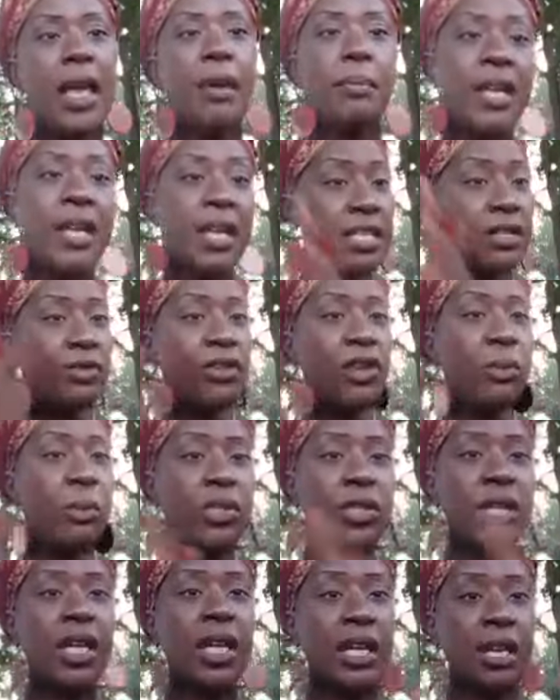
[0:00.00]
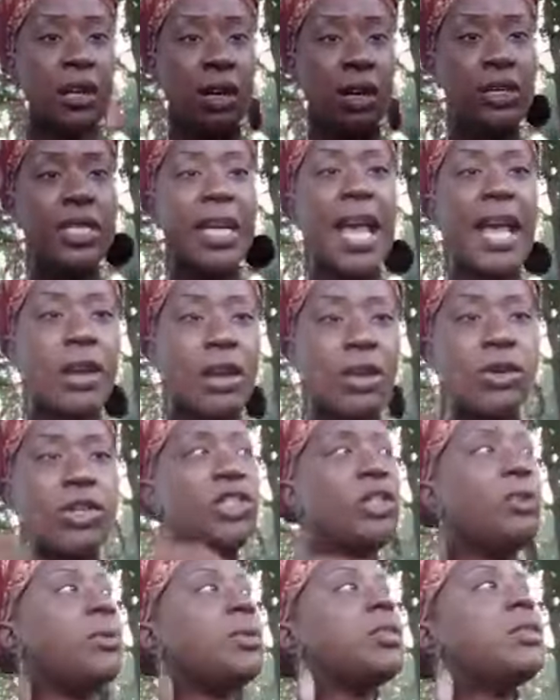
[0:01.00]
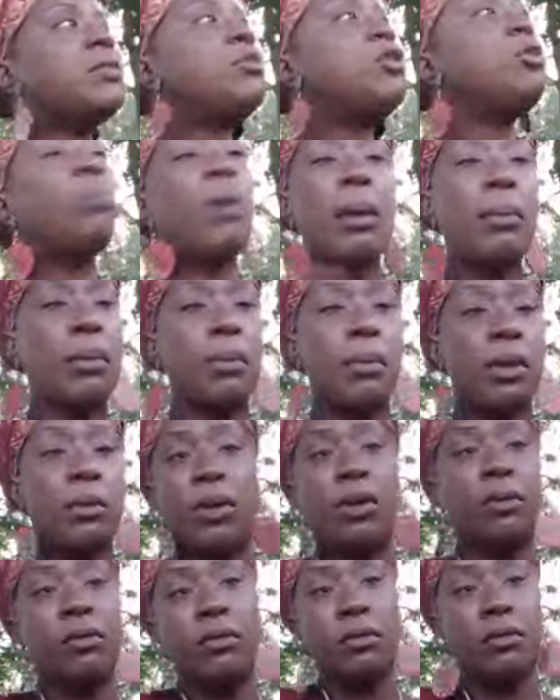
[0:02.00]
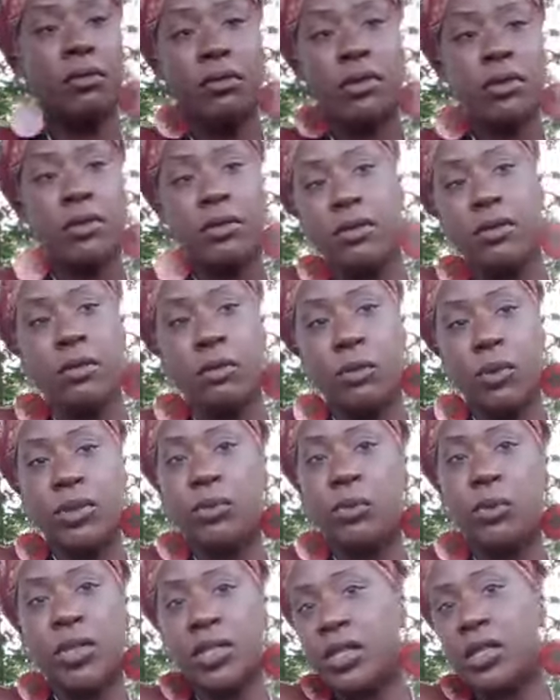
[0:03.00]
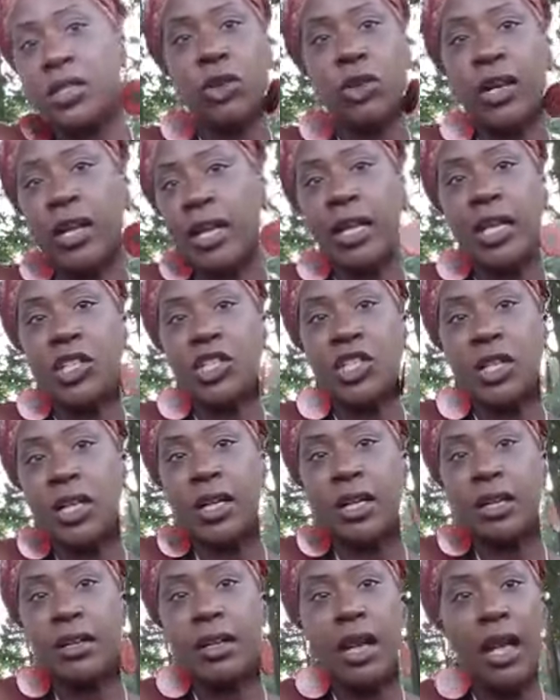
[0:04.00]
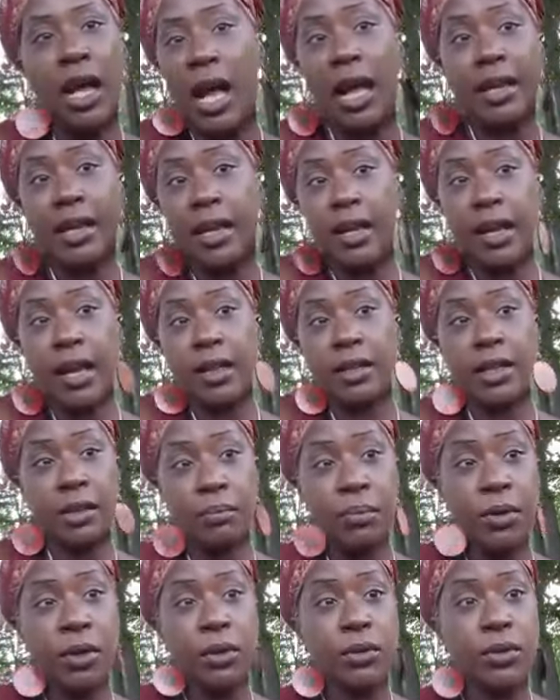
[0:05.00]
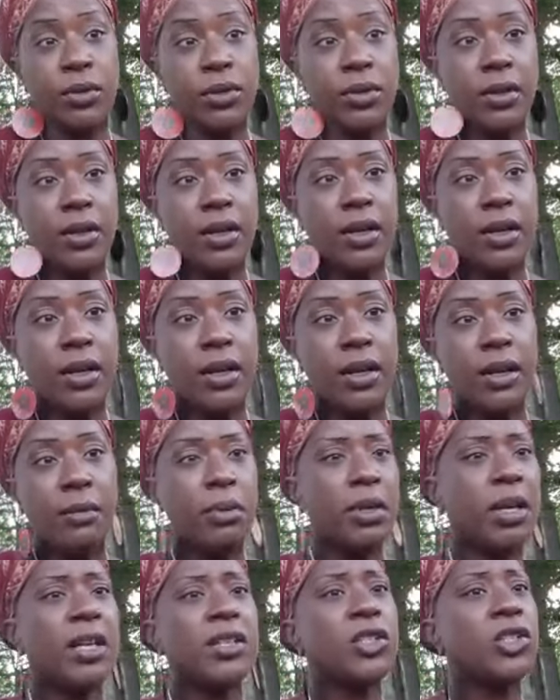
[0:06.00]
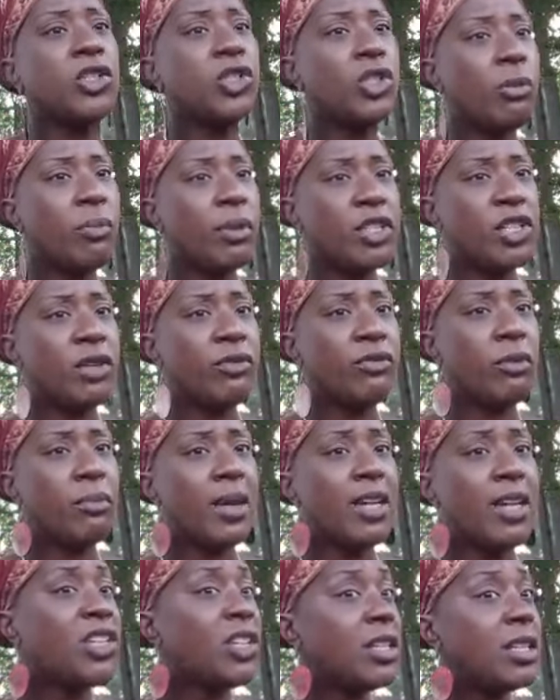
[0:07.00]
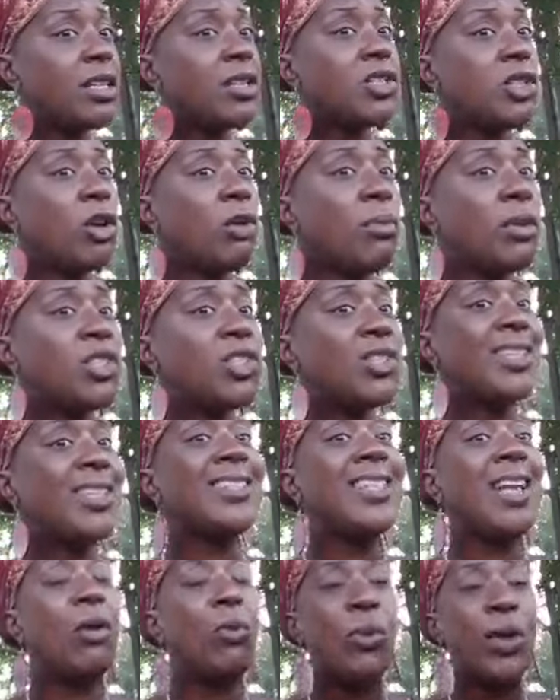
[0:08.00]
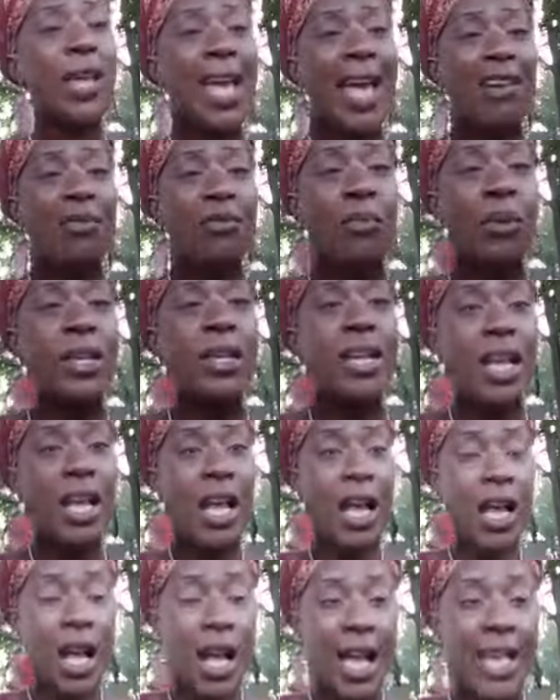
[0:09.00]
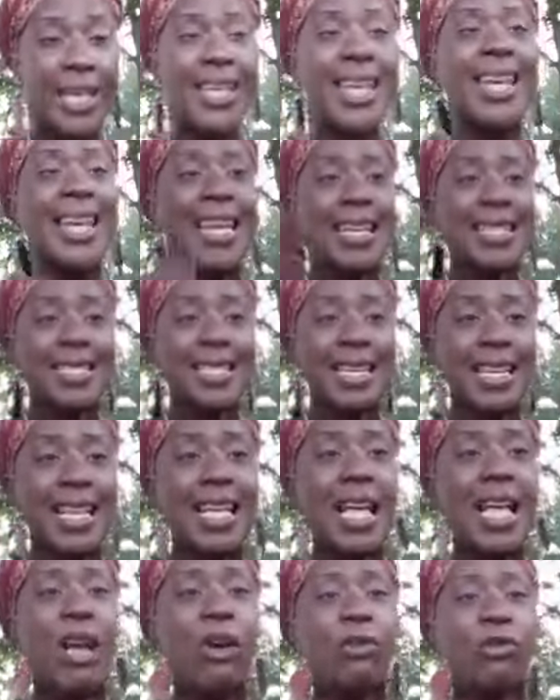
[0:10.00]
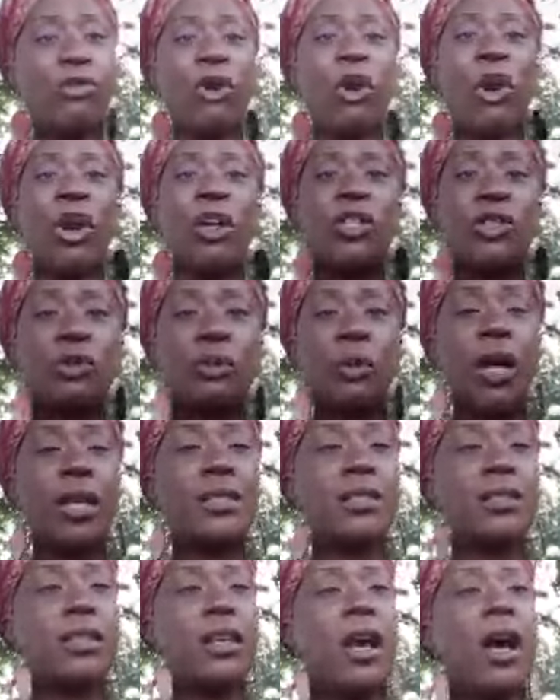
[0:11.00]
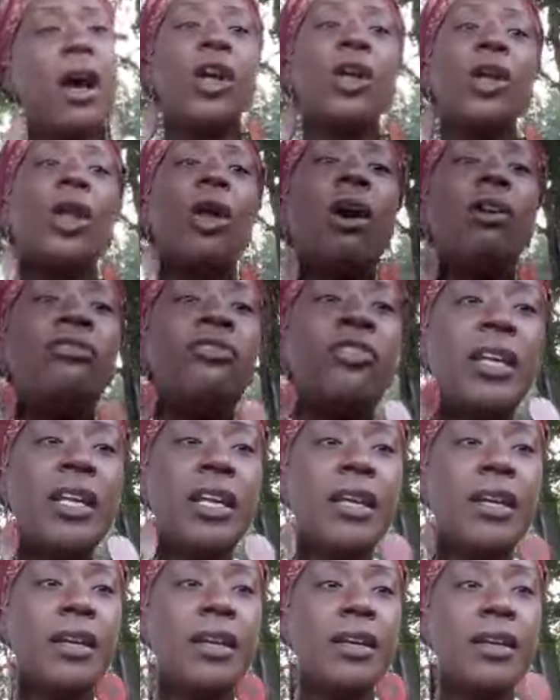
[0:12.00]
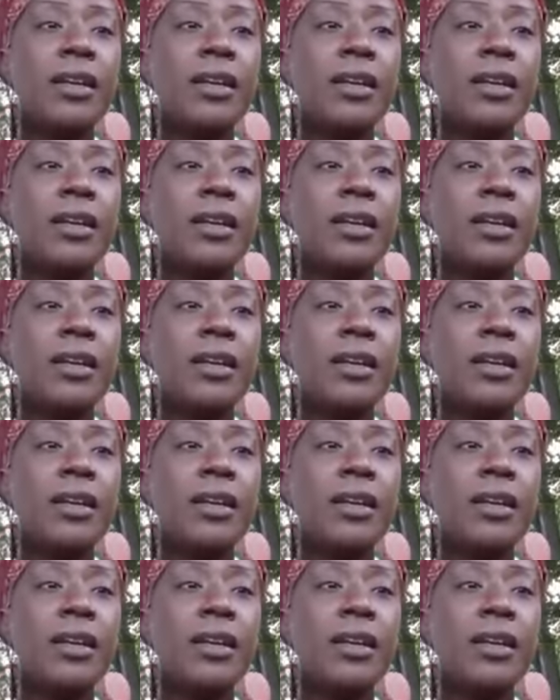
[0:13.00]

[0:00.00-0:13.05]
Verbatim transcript: Because if you were to get it all downloaded, you would you probably would would, would start glitching and I cannot compute because it's so much information and it's so much things that we have been adhesing fraud to us unlawfully